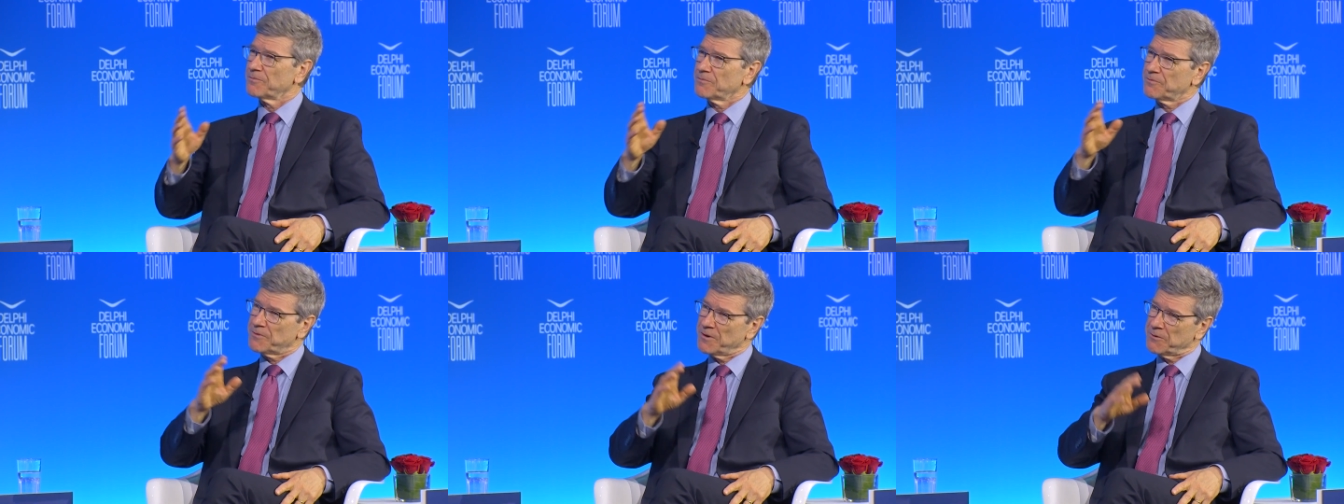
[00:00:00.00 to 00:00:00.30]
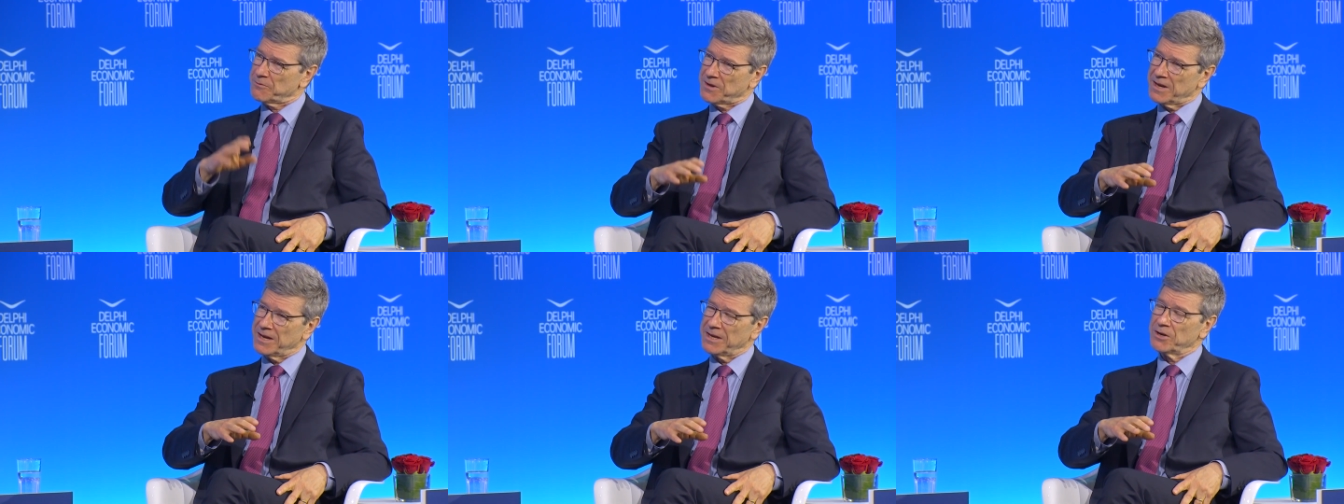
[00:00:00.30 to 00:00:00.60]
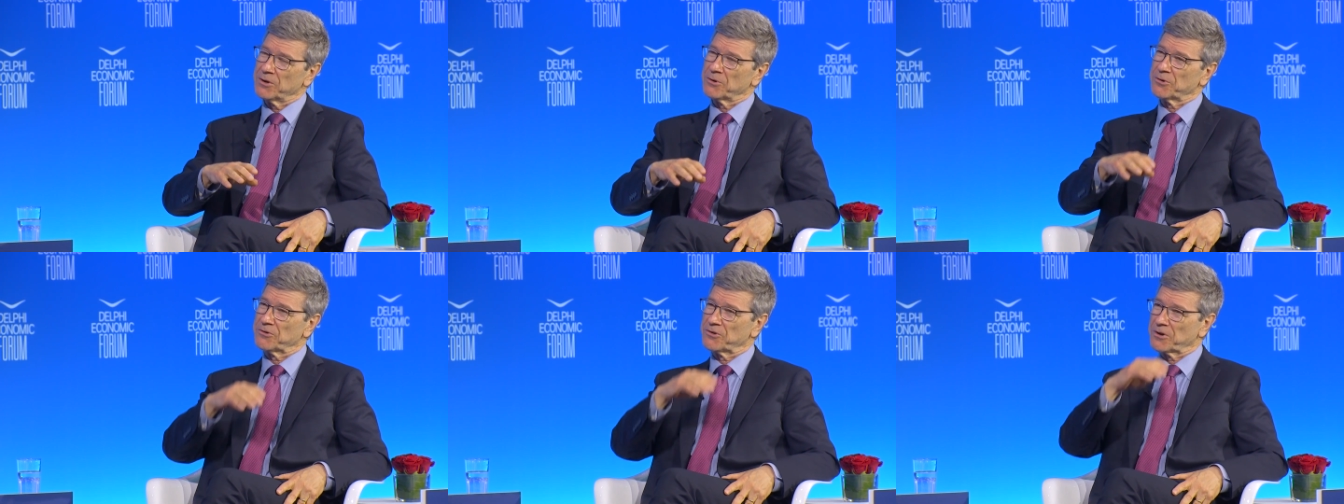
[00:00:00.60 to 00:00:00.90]
15
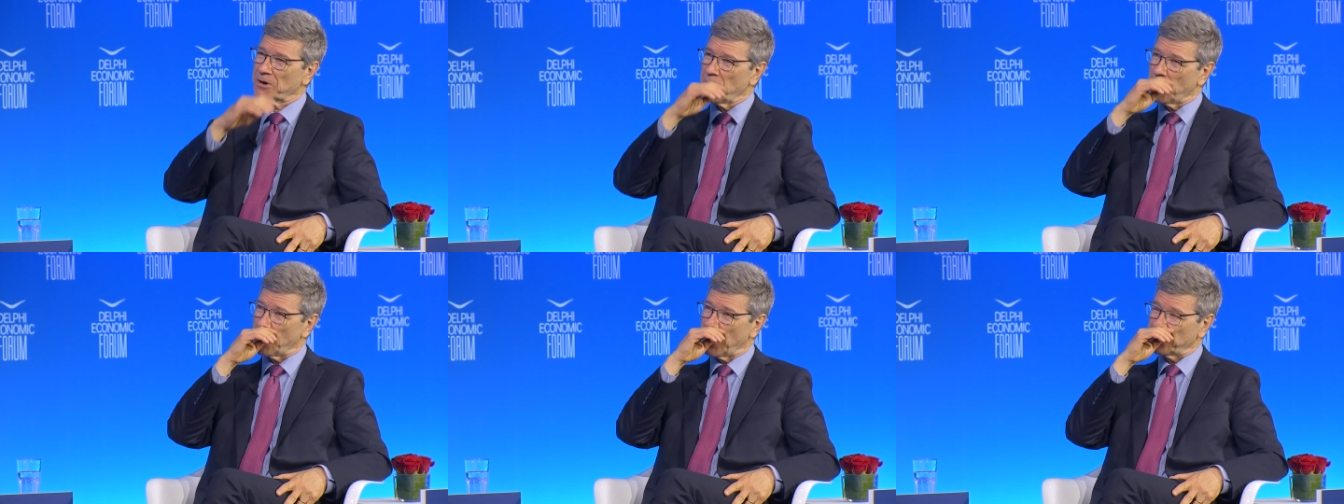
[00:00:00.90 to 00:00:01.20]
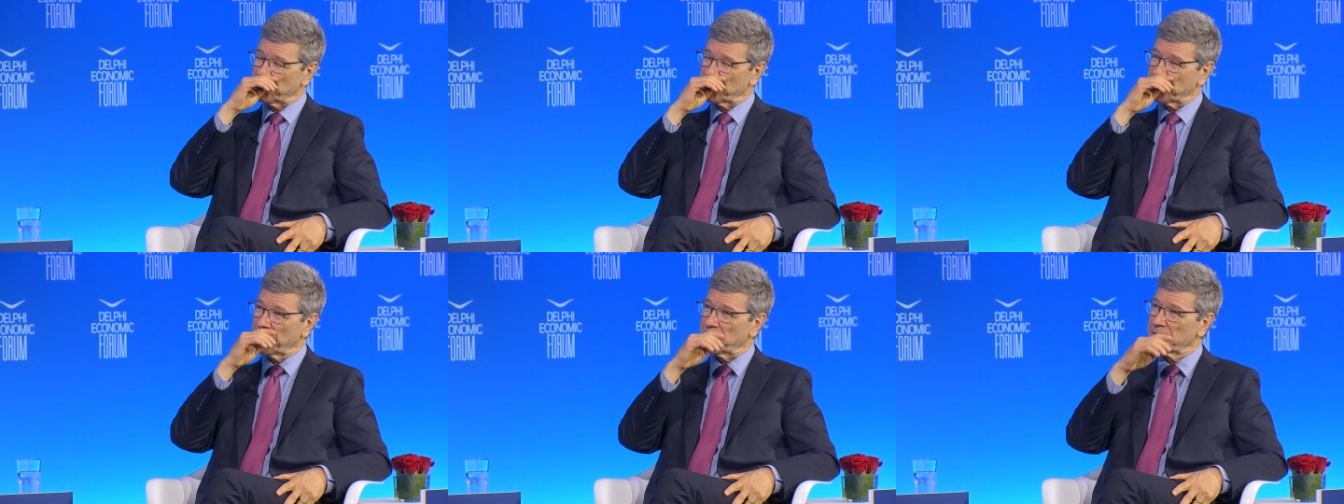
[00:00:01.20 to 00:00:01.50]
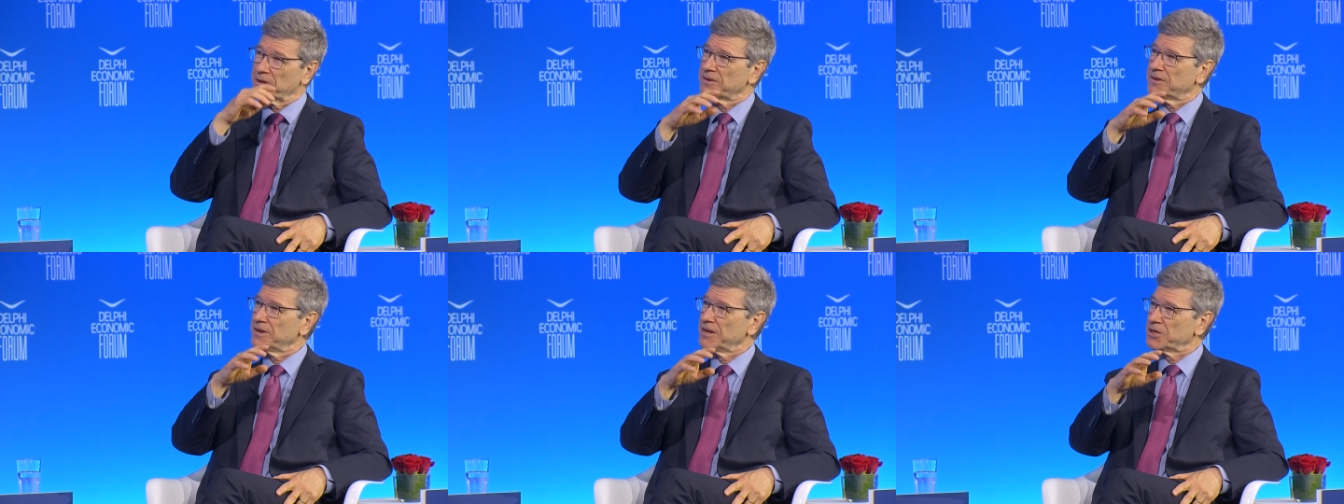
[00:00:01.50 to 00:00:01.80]
years ago, I
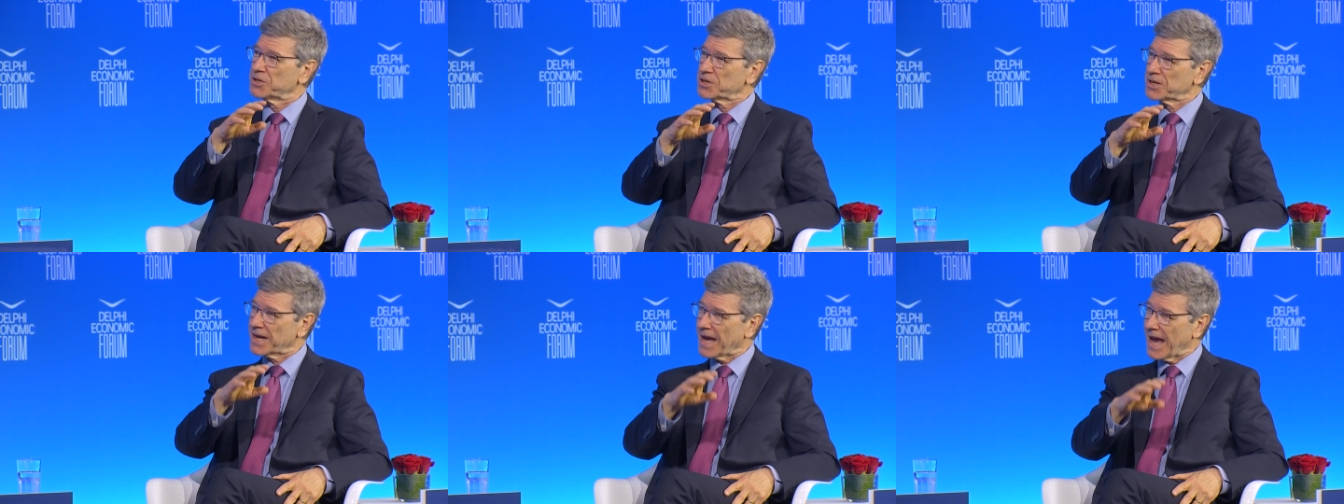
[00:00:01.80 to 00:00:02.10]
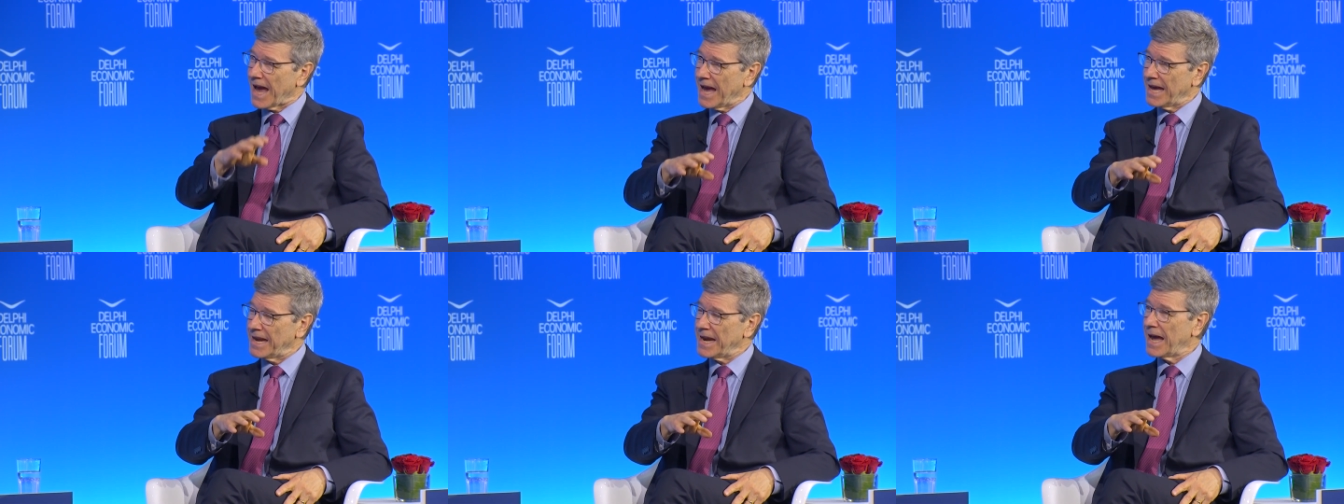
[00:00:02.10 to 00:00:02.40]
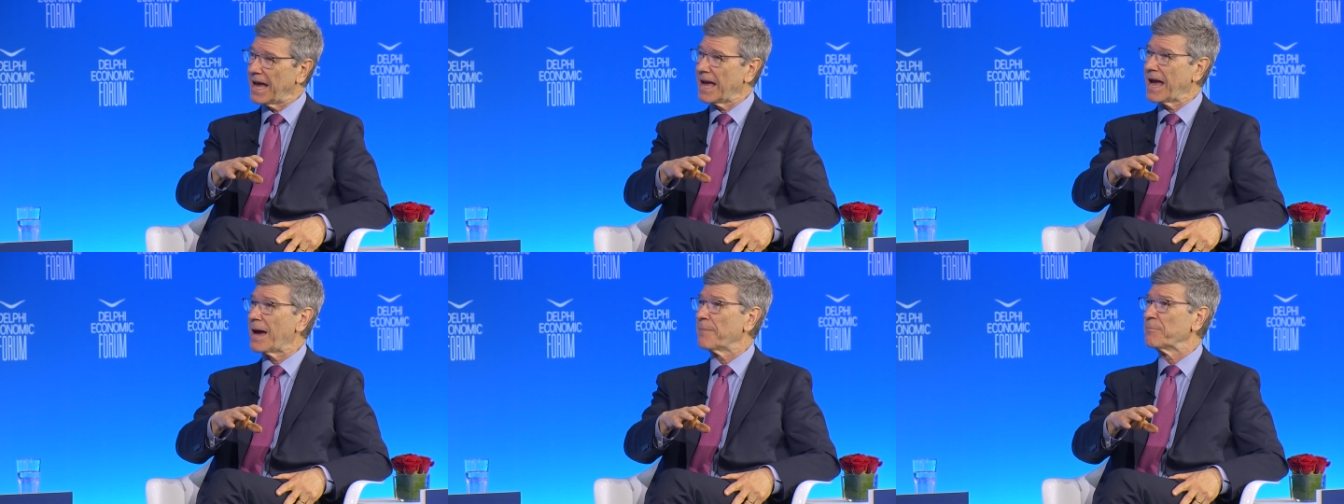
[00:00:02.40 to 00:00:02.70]
started teaching 8
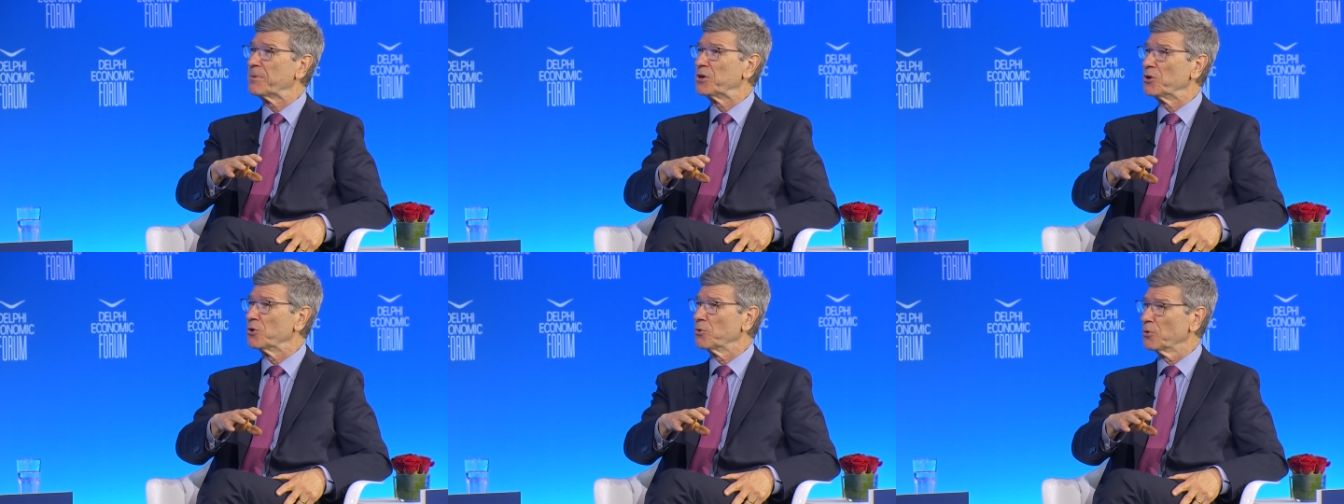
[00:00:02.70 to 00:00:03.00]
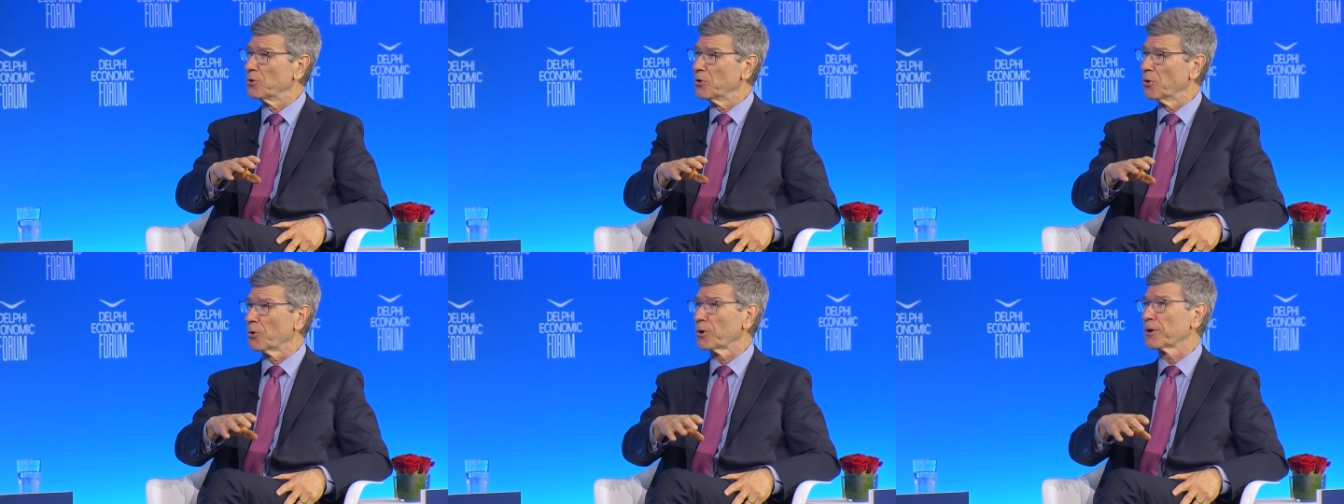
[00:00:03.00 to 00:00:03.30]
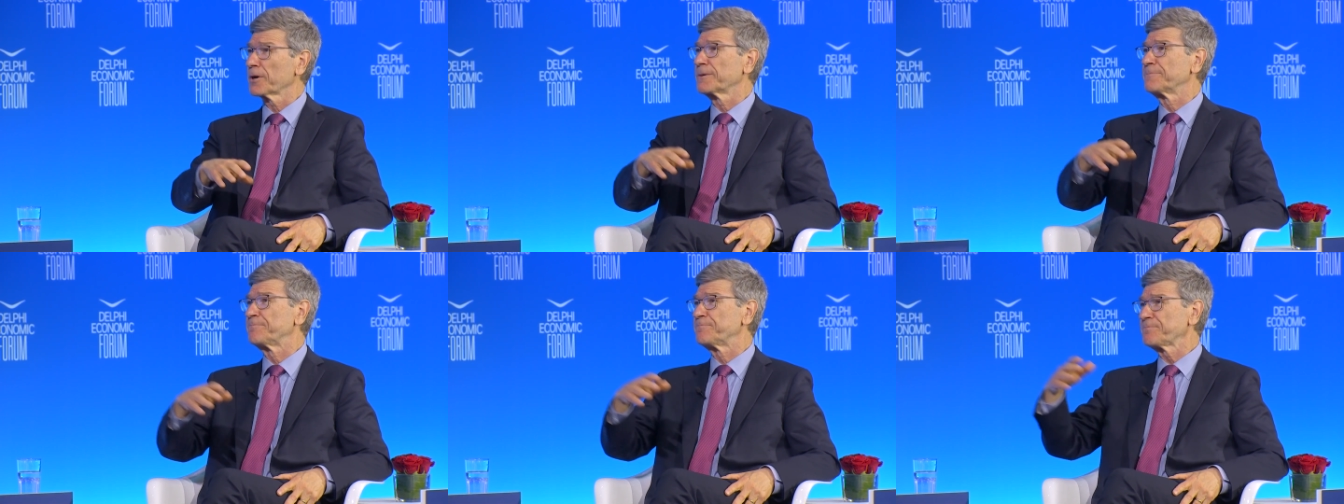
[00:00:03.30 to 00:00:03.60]
a.m. in New
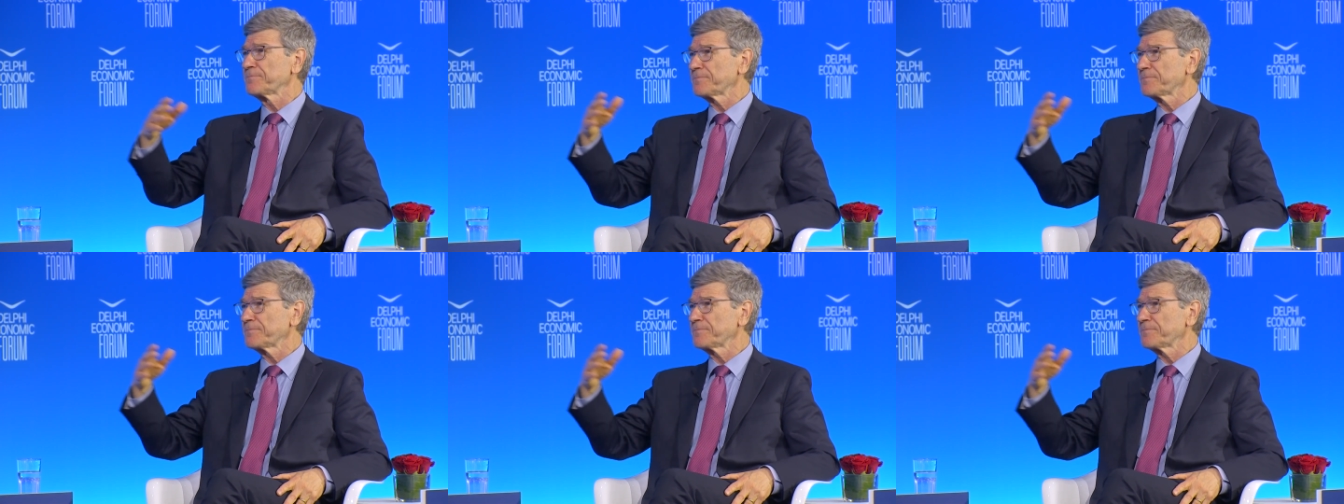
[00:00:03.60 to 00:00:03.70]
York,